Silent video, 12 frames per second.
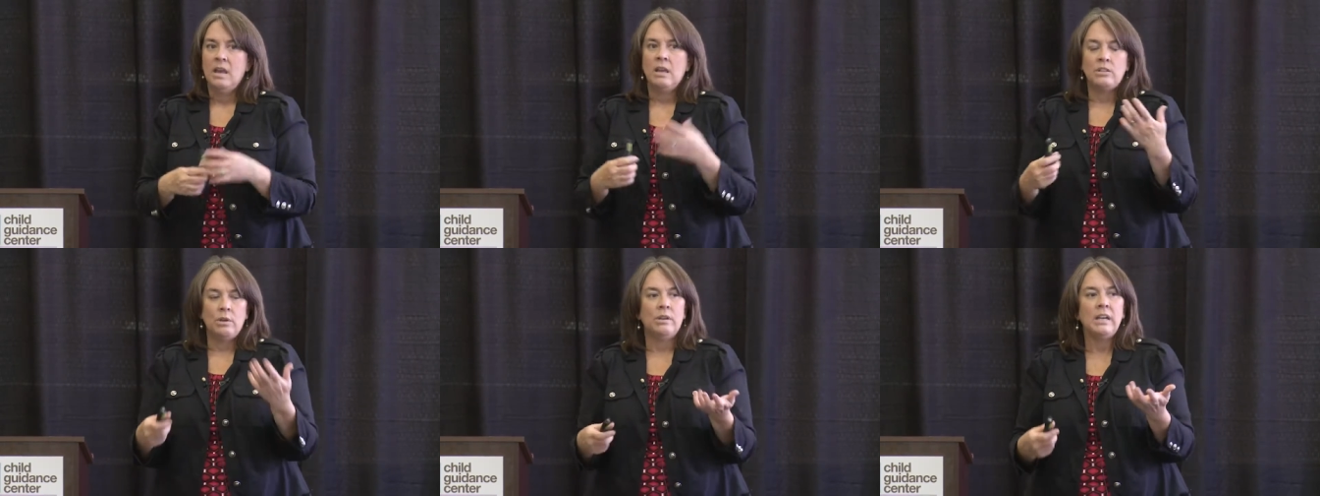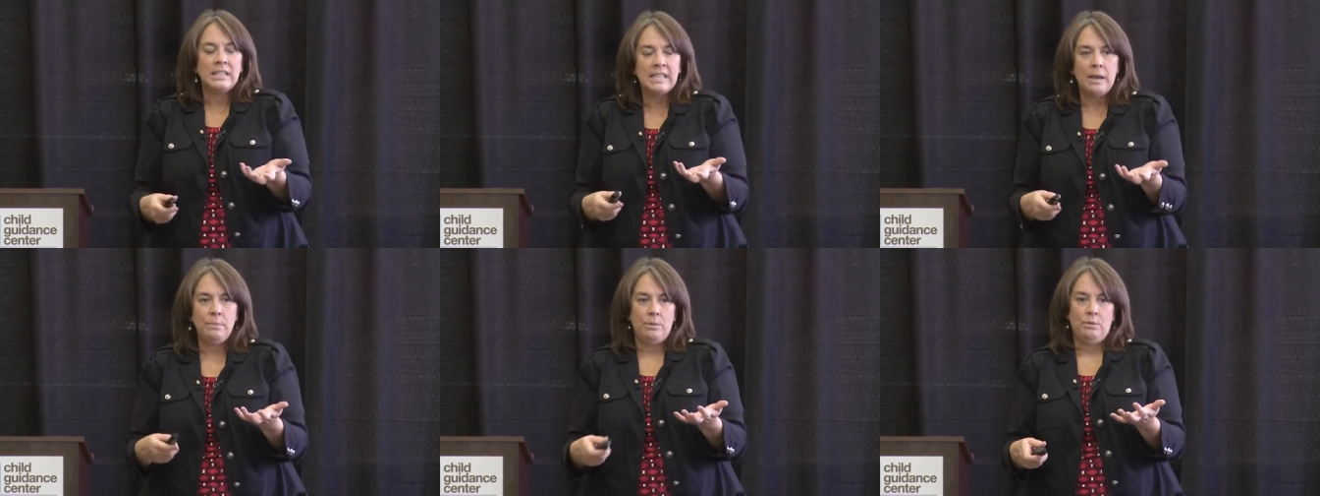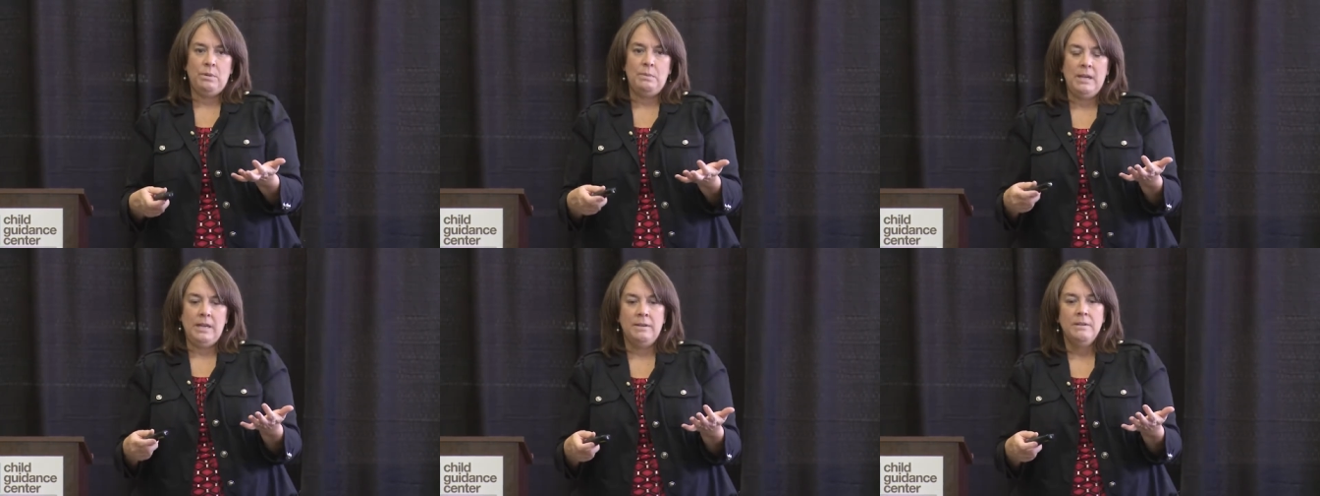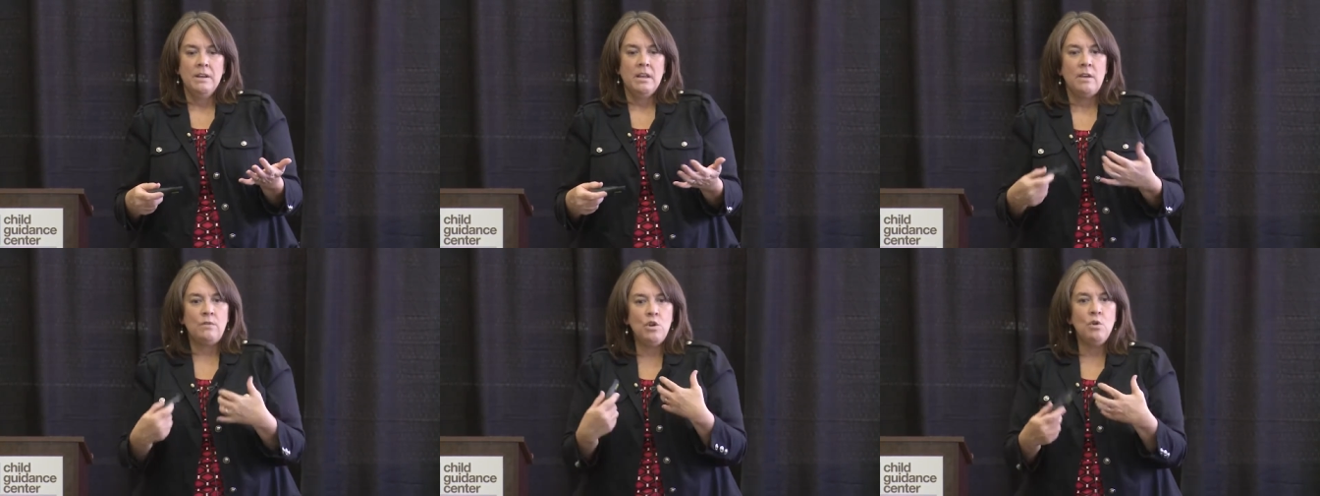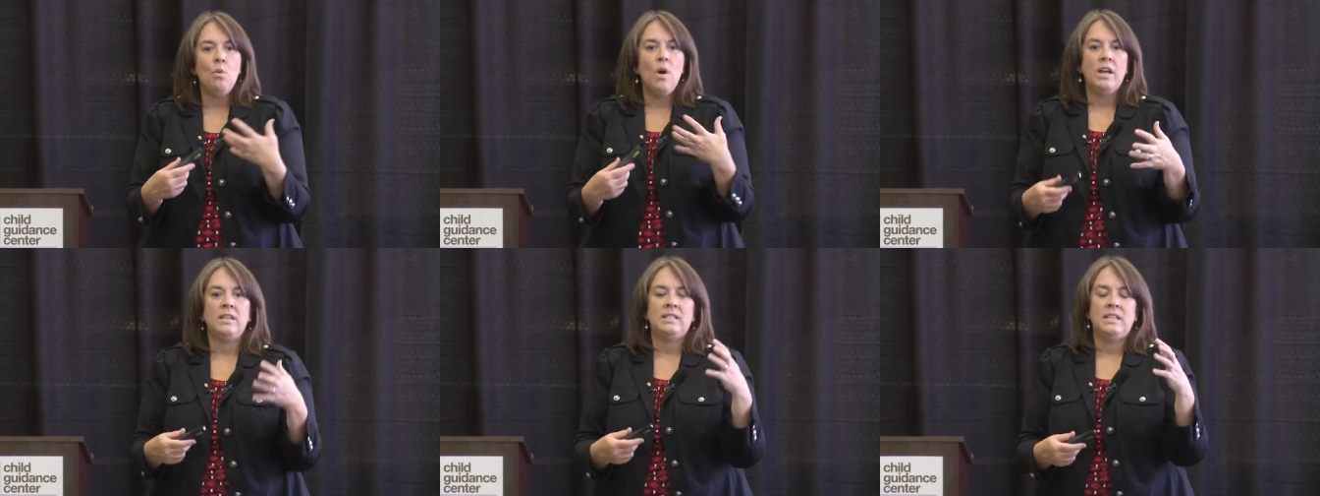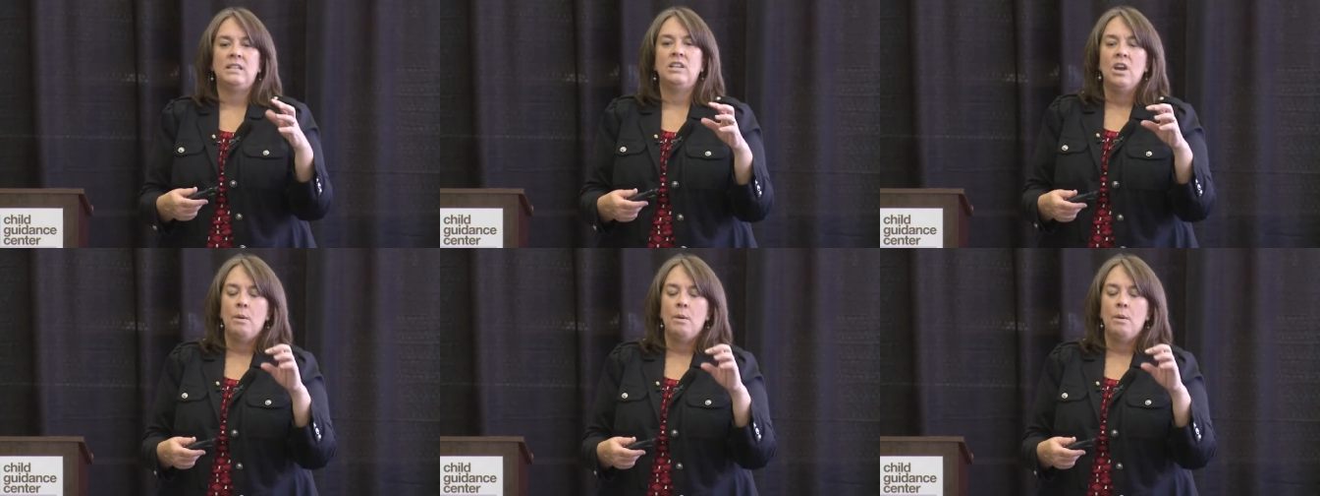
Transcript: So an example would be if you want to